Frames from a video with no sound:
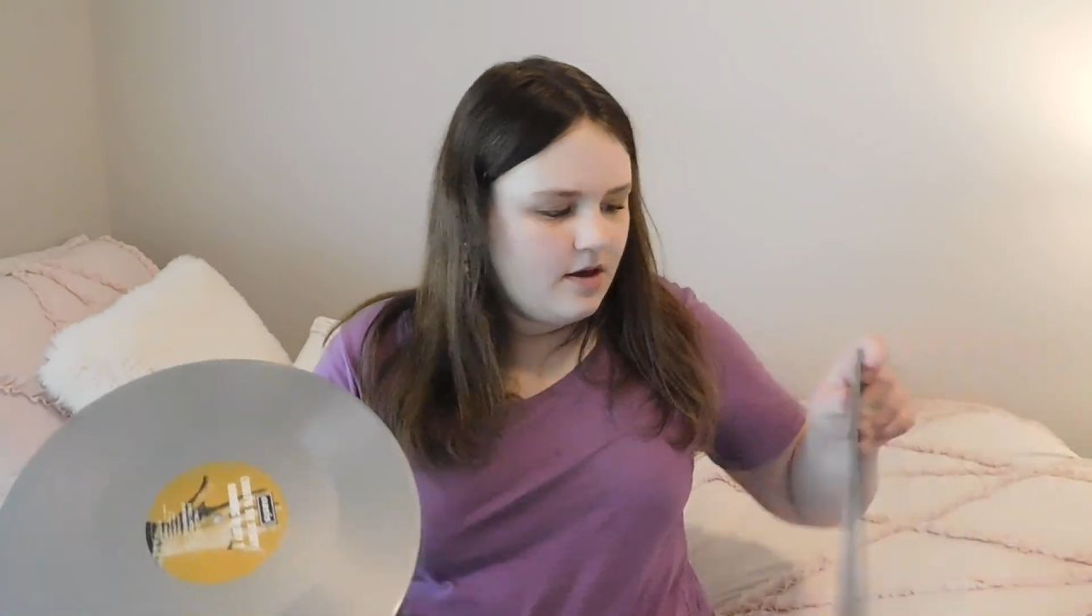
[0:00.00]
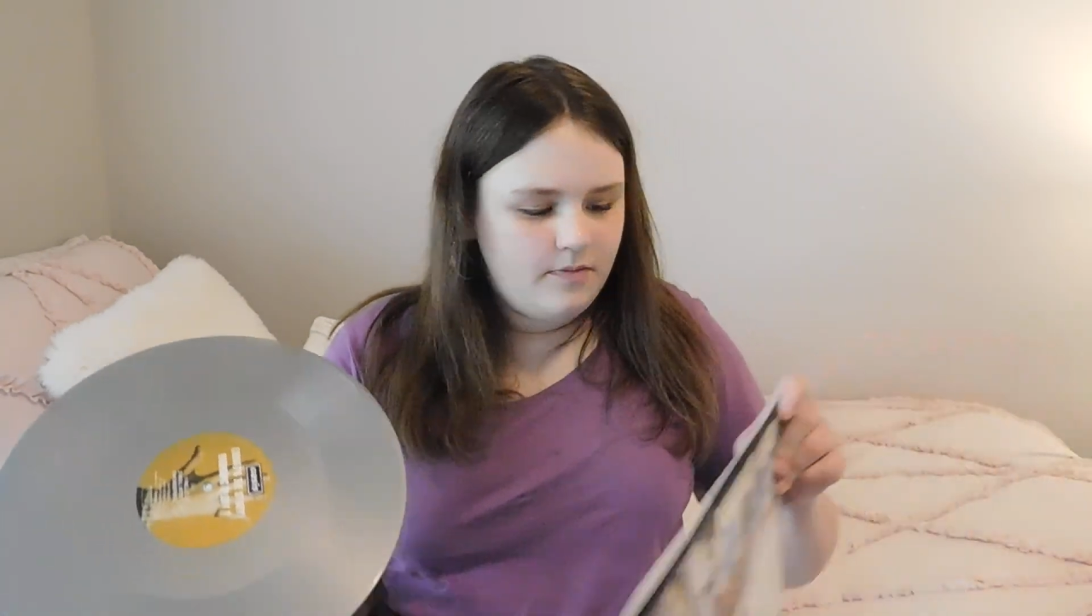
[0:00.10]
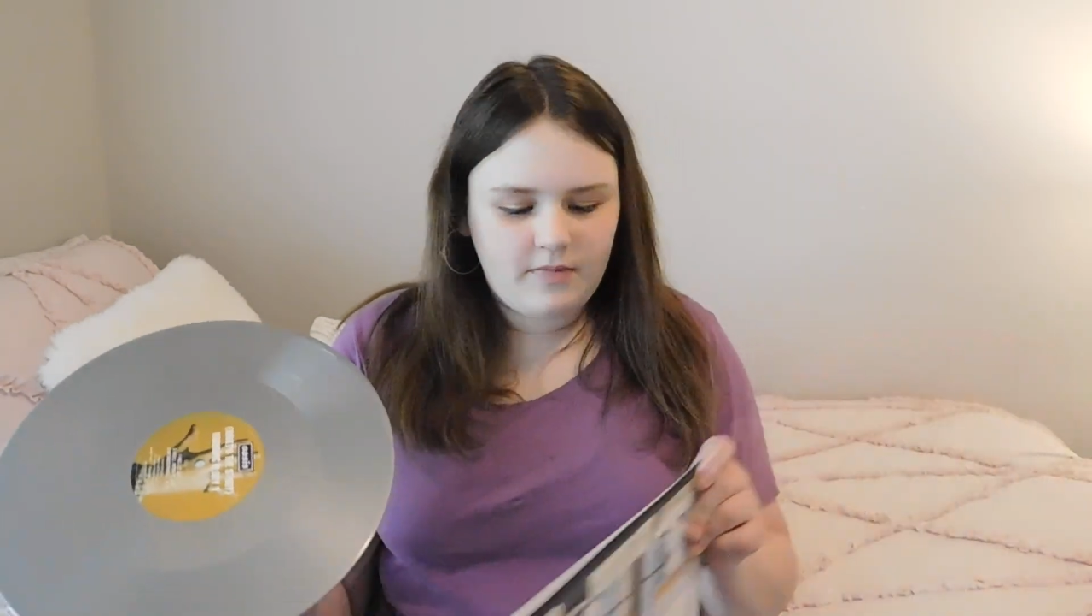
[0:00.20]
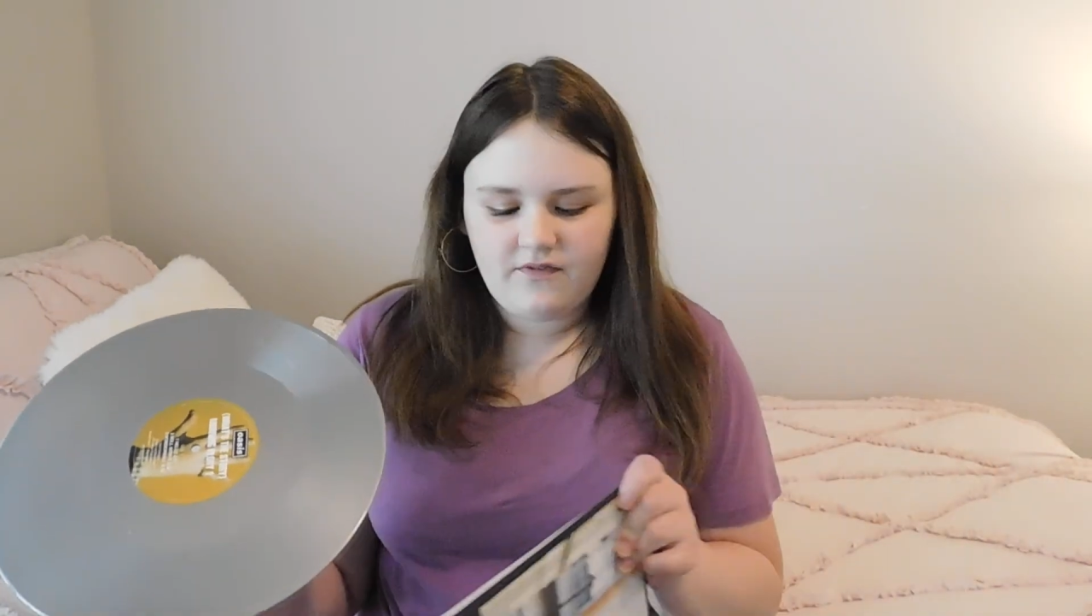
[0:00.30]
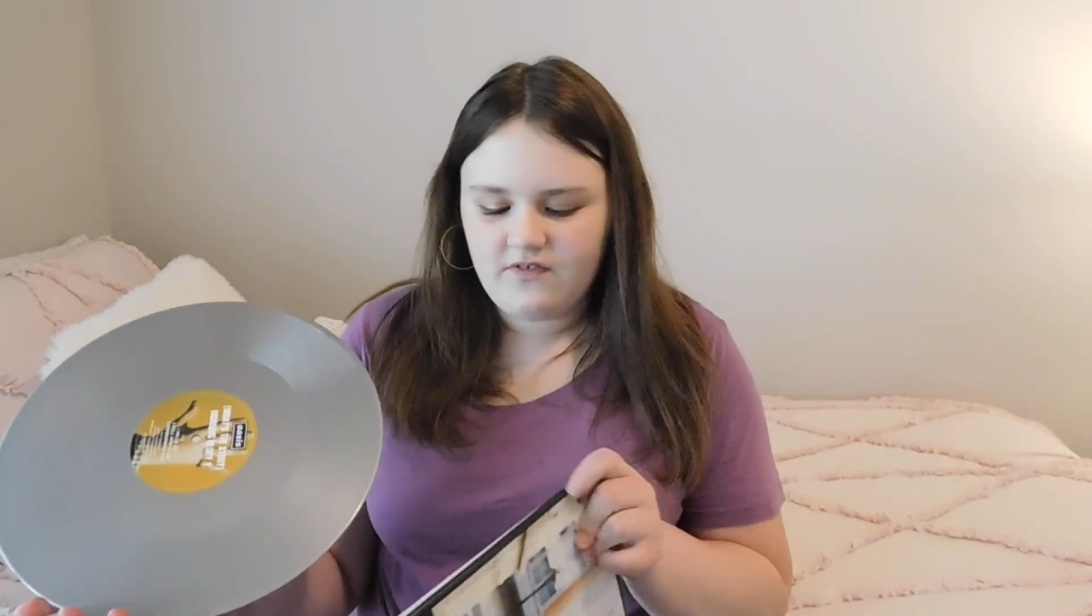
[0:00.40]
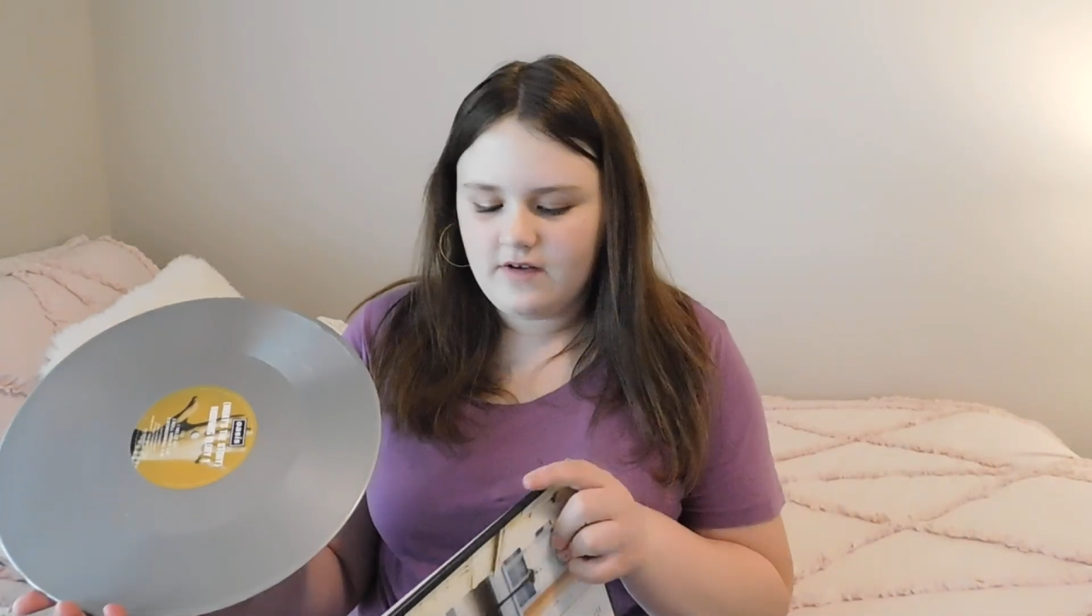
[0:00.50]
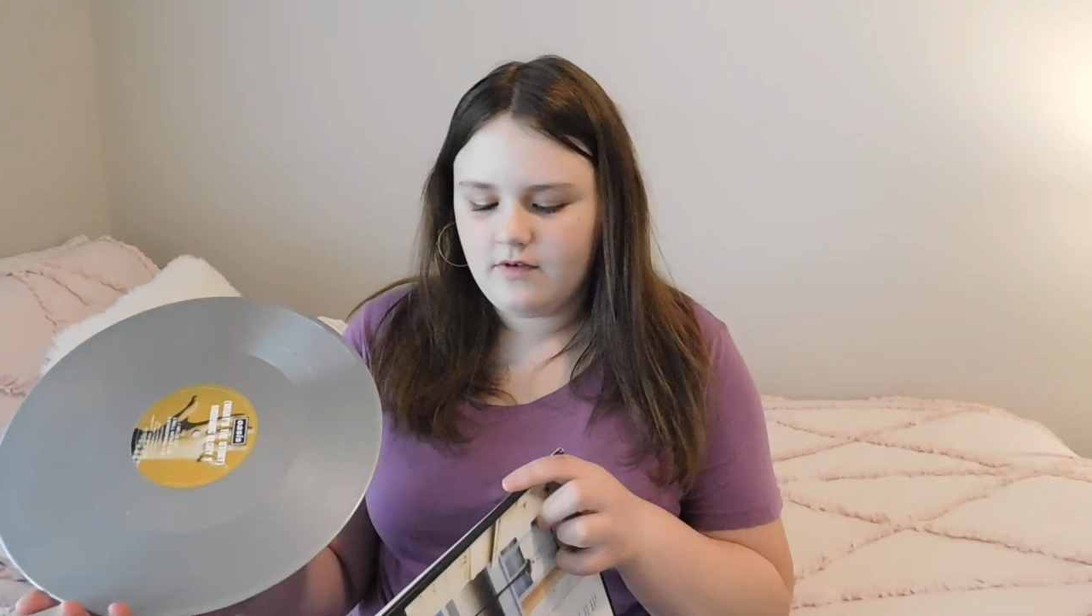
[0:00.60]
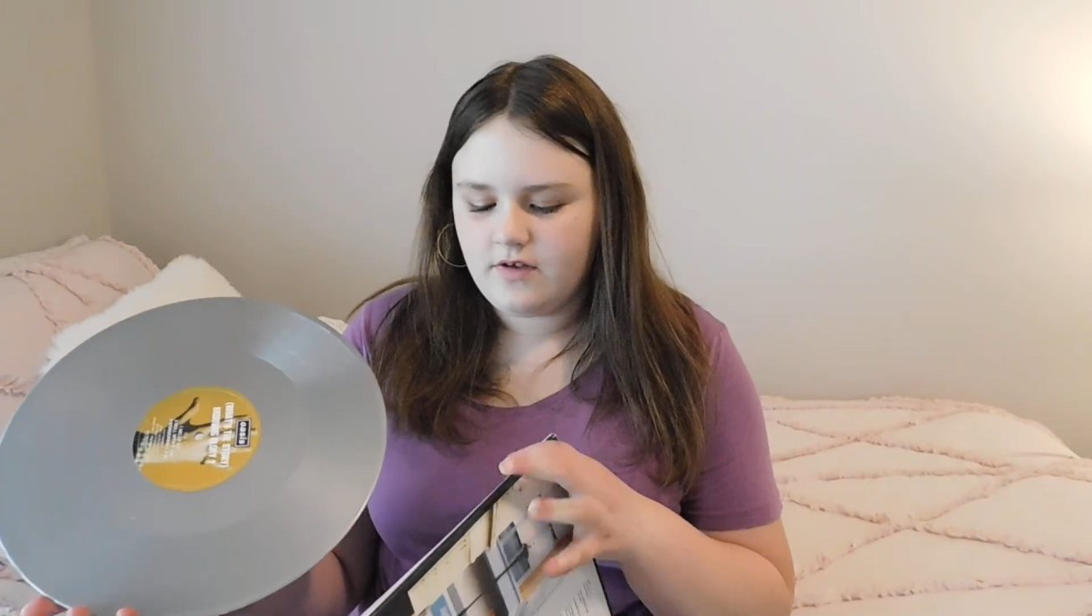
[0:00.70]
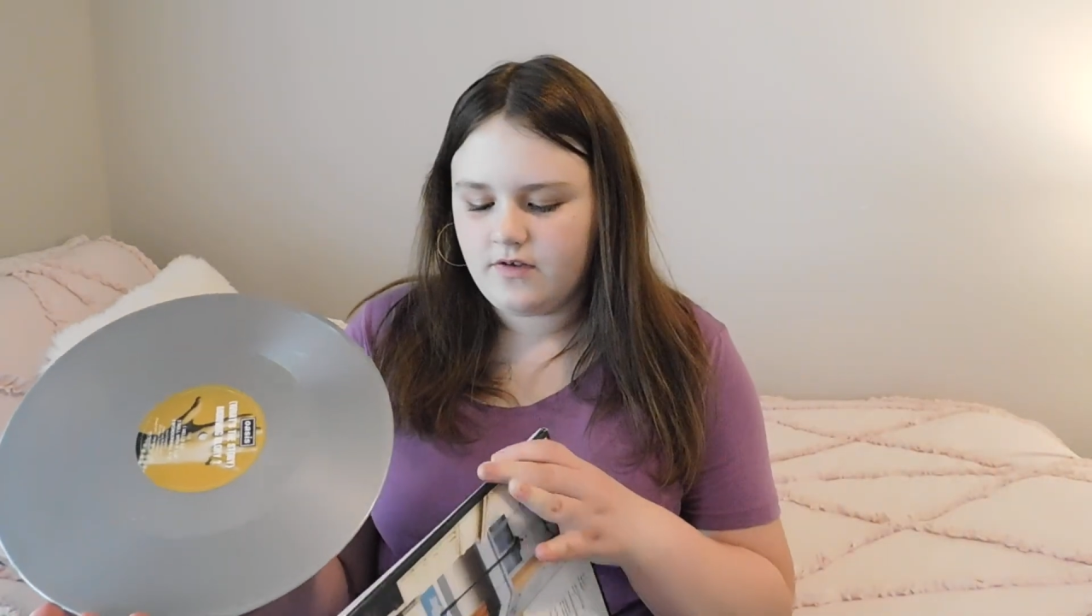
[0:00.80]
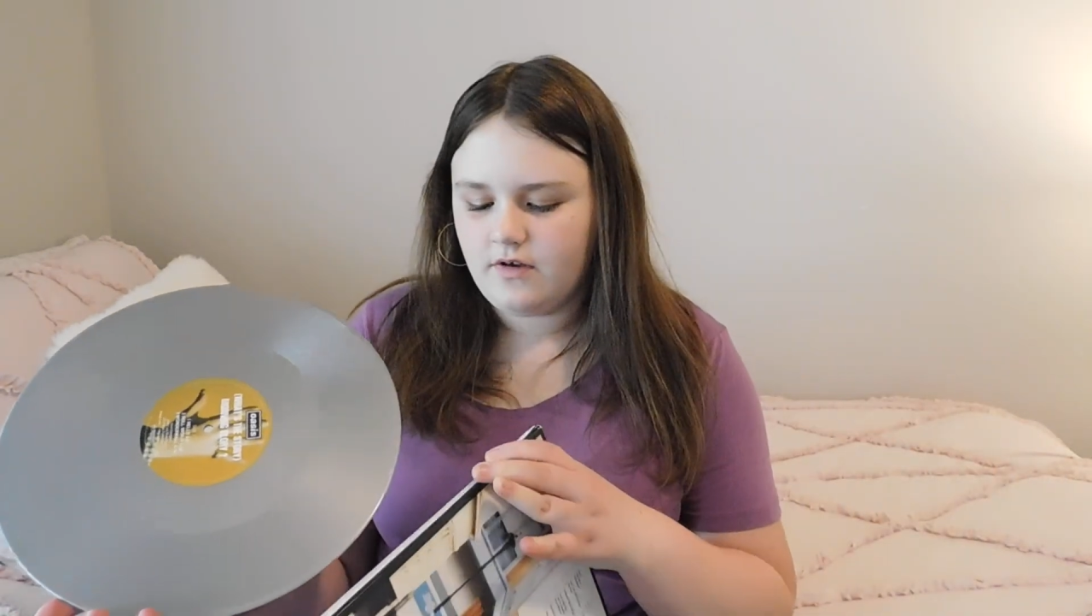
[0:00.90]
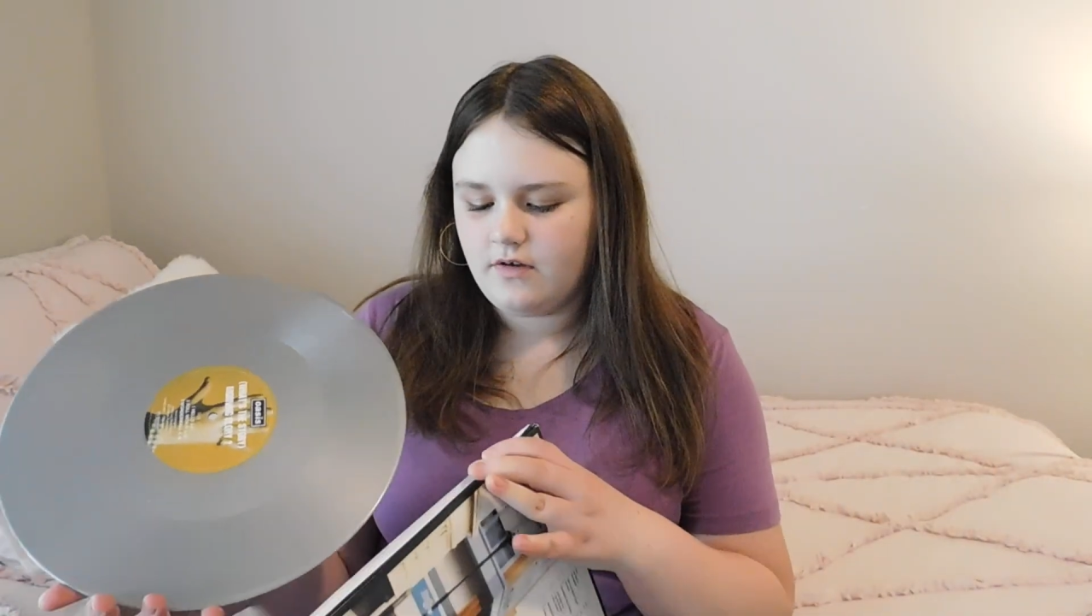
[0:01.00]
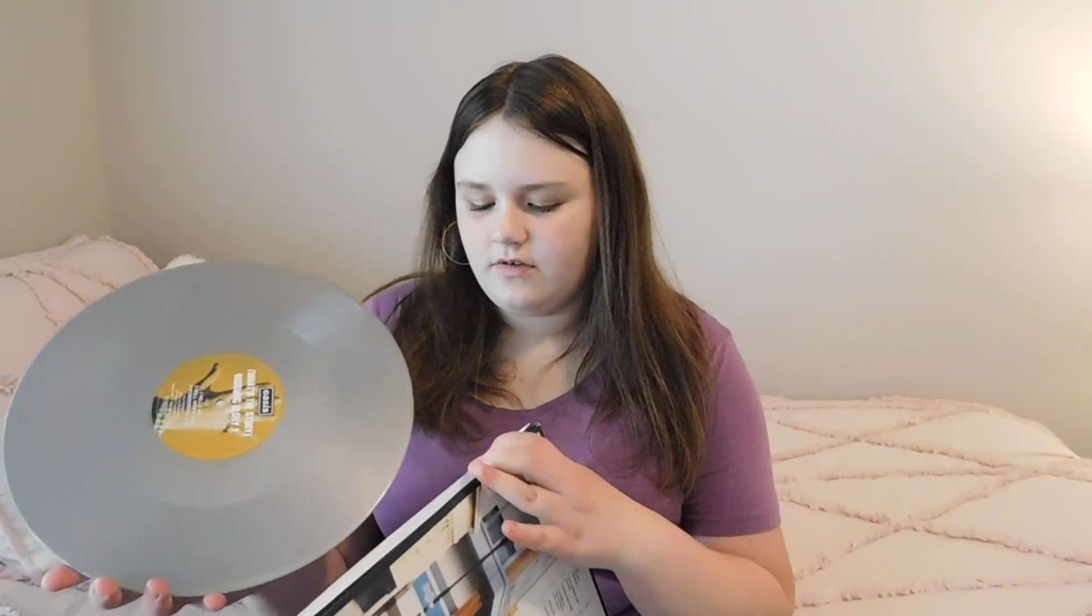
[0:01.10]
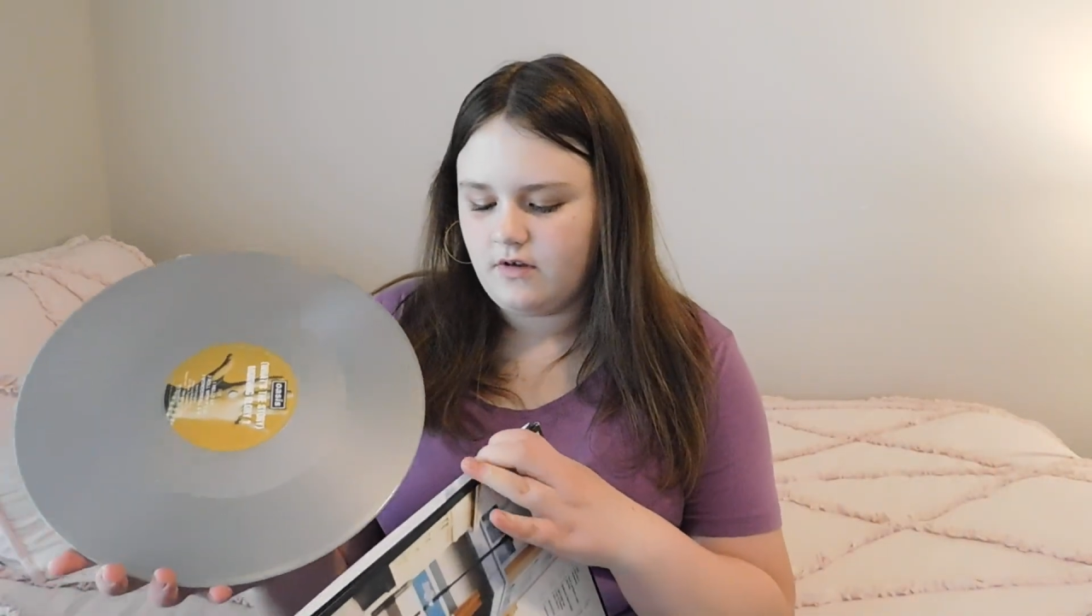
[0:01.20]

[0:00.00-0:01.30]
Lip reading: My favorite songs